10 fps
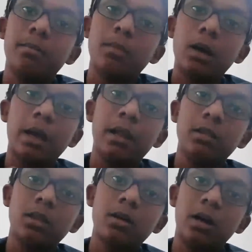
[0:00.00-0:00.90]

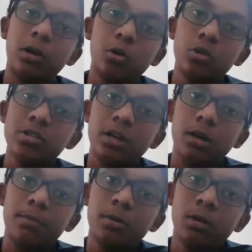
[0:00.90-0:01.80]
and the control
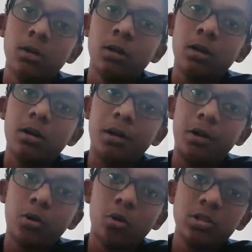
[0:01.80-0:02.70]
setup
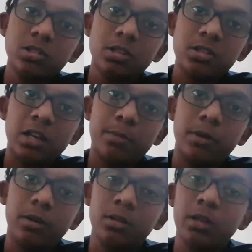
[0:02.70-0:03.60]
controls the
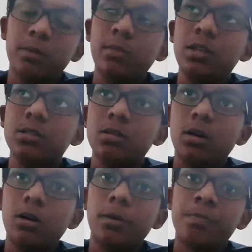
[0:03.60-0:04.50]
statement. That means
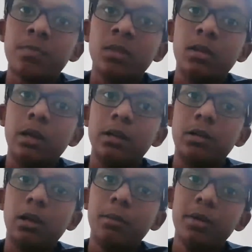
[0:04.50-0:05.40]

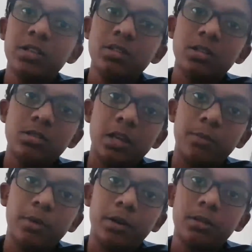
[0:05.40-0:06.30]
it limits the
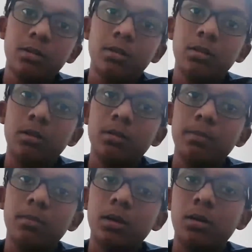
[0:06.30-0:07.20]
statement.
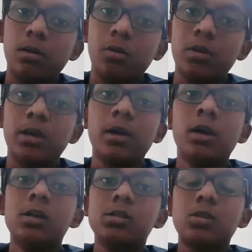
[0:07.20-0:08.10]
Okay,
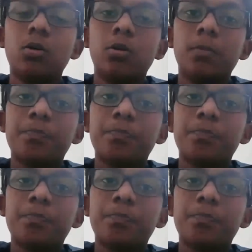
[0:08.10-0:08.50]
so